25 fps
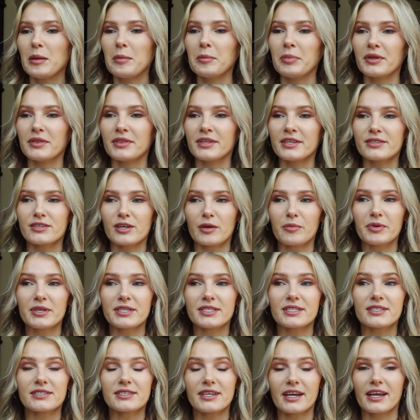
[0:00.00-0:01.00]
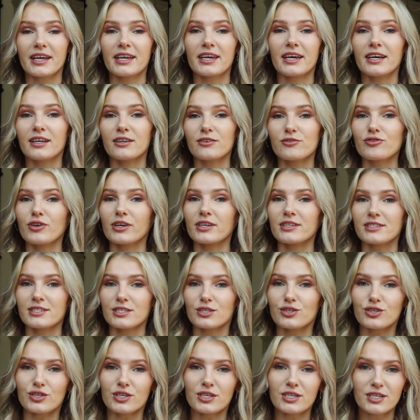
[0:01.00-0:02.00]
But these are pieces that I can
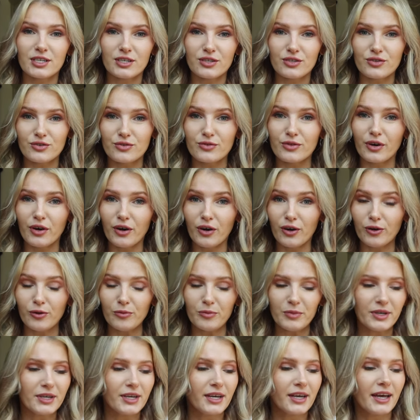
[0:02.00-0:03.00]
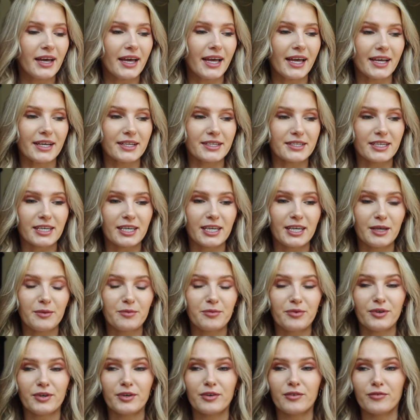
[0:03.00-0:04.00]
transition into the home and keep
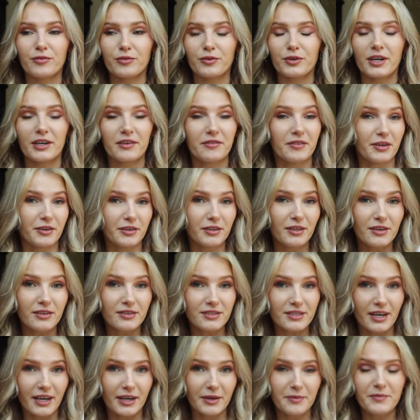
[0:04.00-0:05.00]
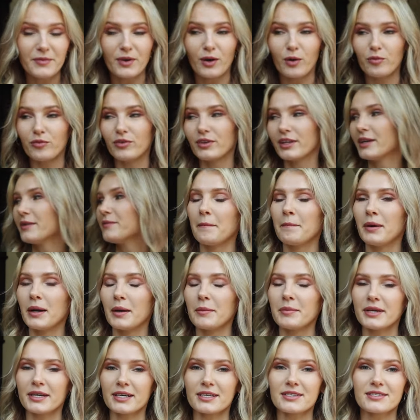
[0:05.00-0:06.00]
for a very long time, hopefully.
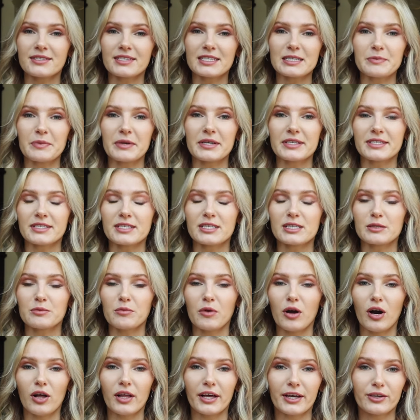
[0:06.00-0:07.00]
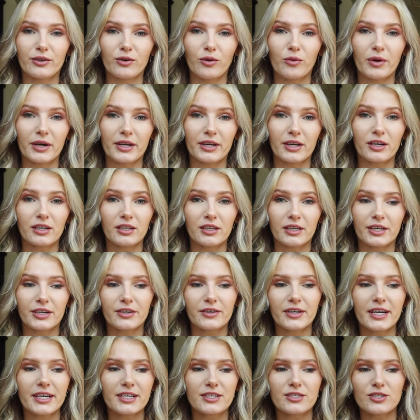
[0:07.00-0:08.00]
But because this space is small, I don't want to
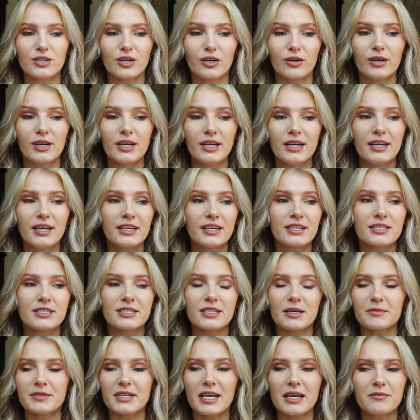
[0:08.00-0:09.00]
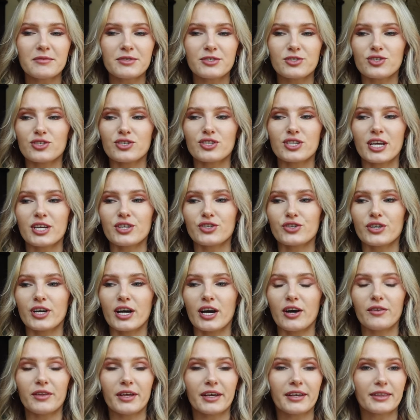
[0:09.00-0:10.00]
clutter it. So sometimes just changing
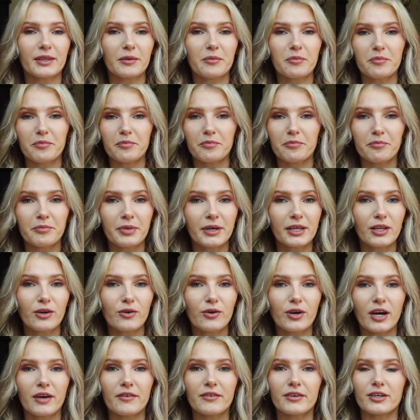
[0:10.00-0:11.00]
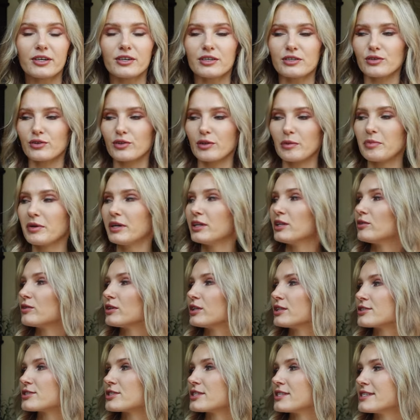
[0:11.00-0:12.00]
out like the pillow covers or the pillow
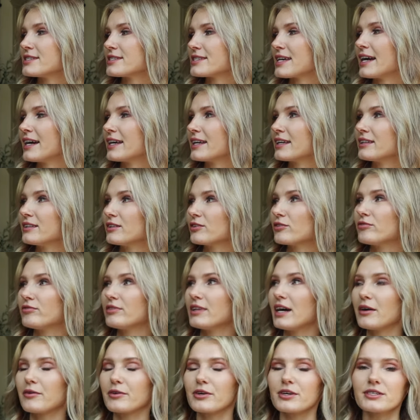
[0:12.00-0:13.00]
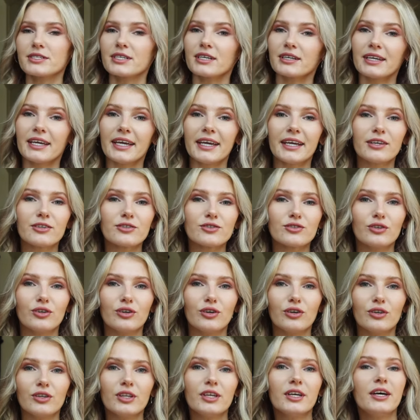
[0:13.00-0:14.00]
cushions, adding little flowers, a
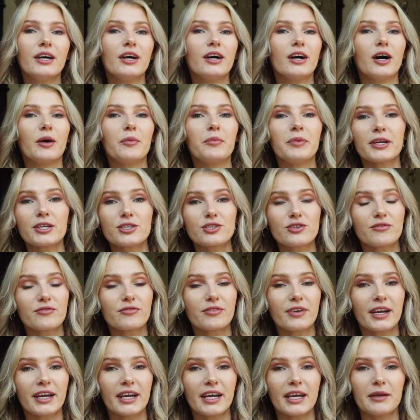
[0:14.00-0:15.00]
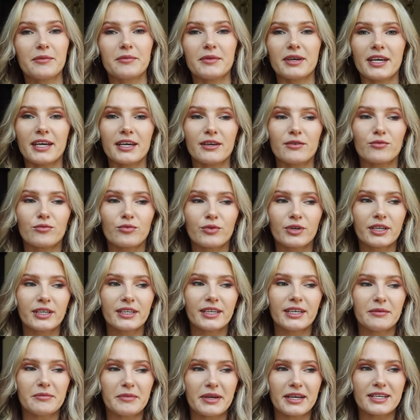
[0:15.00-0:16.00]
candle, a picture frame, it
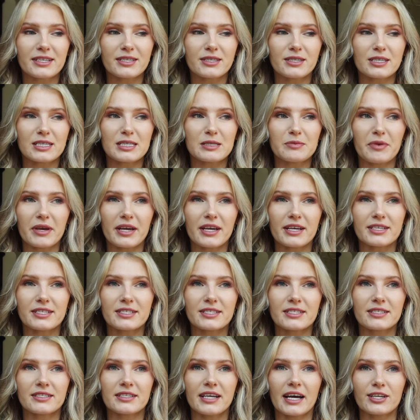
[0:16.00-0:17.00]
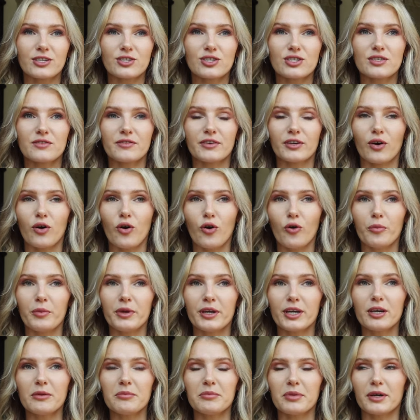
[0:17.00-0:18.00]
really makes the space not just feel
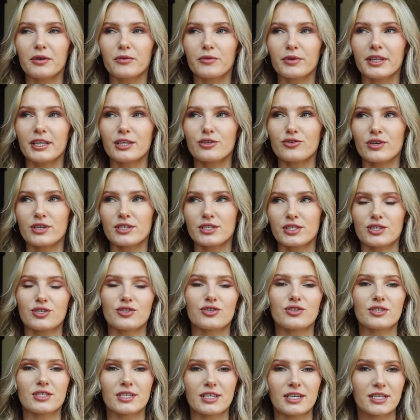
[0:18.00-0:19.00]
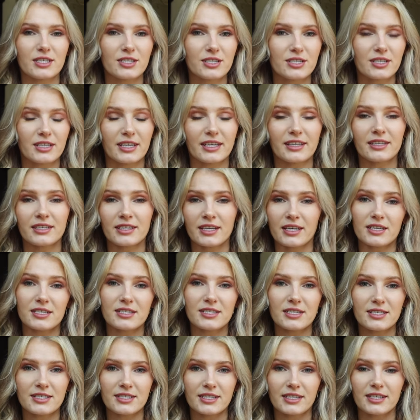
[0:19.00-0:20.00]
homier, but really transitions it into like the next
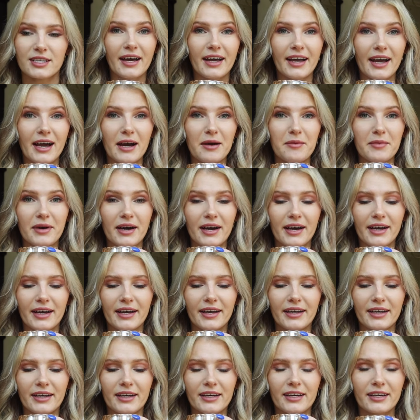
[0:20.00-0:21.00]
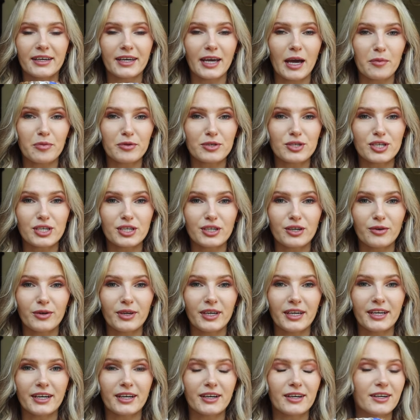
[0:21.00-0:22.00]
season. I got my cappuccino
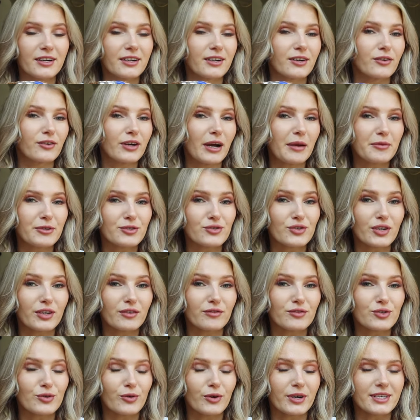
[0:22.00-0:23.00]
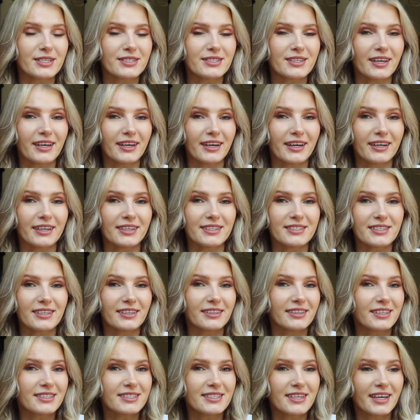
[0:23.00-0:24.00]
here. Grab your drink of choice and
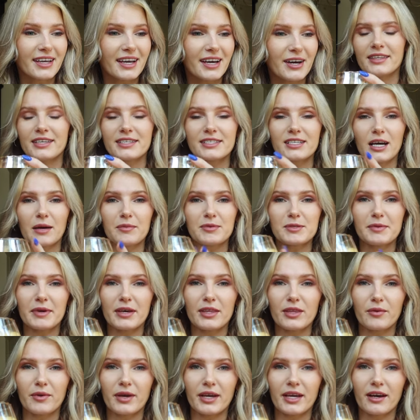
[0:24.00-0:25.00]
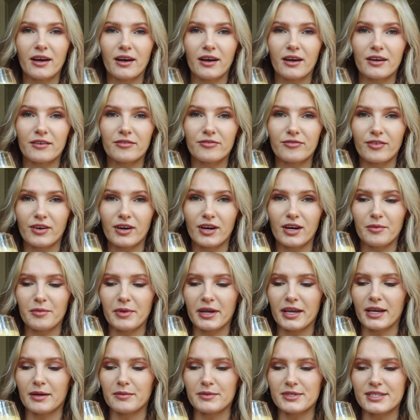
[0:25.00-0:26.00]
let's hang out. These cups, by the way, are from
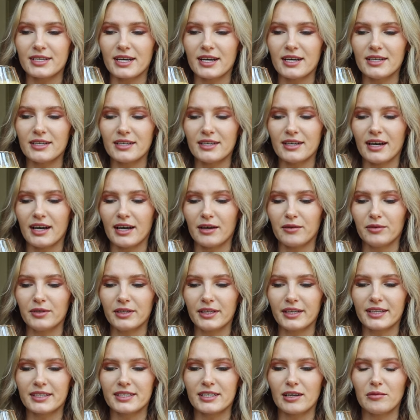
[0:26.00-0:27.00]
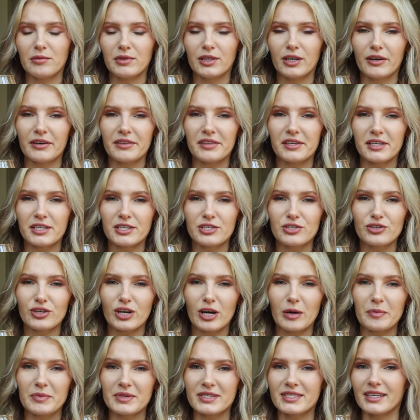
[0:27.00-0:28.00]
Amazon. I will link it down below. I think each
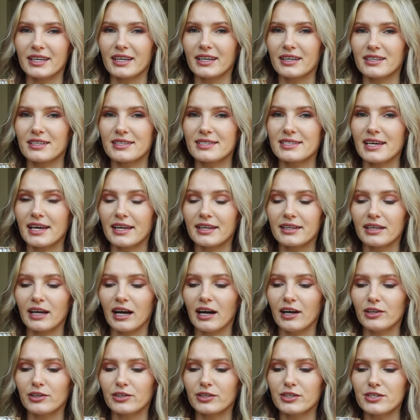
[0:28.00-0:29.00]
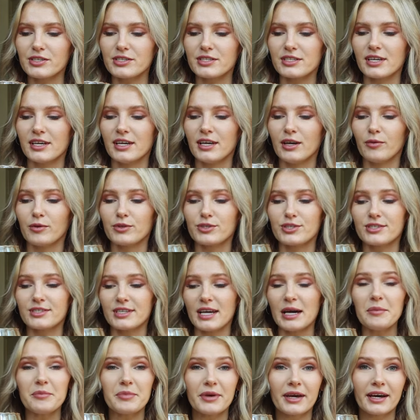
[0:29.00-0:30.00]
cup is like $10, which is
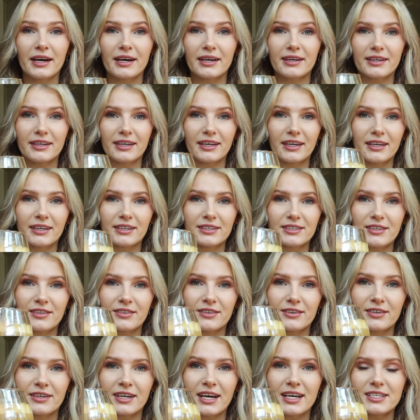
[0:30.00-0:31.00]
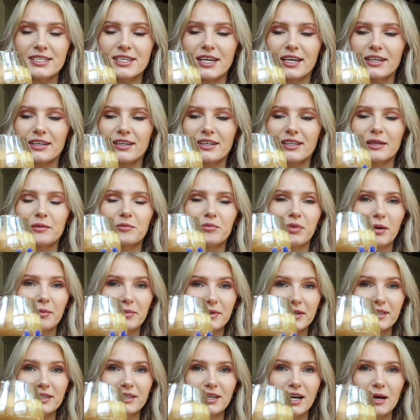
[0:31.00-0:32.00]
not bad. And they're not technically
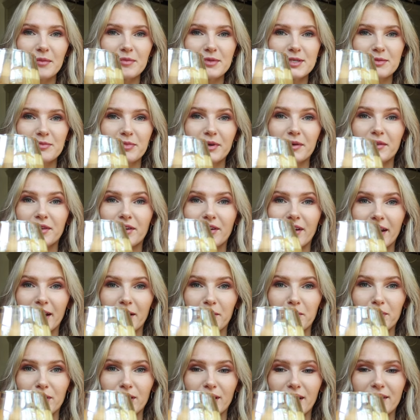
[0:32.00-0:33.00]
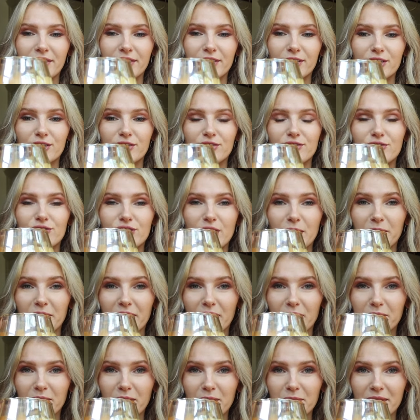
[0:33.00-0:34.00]
pumpkin cups, but they're amber and they're shaped like
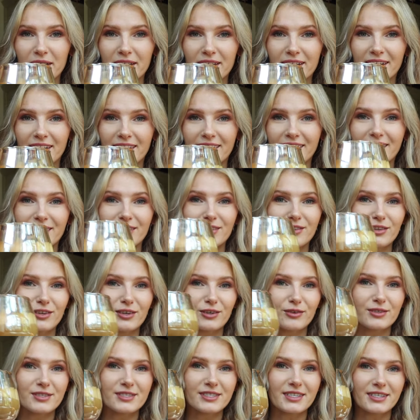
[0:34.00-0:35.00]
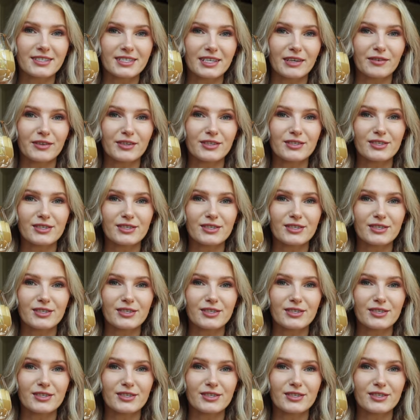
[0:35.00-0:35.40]
a pumpkin. And I think they're the cutest things ever.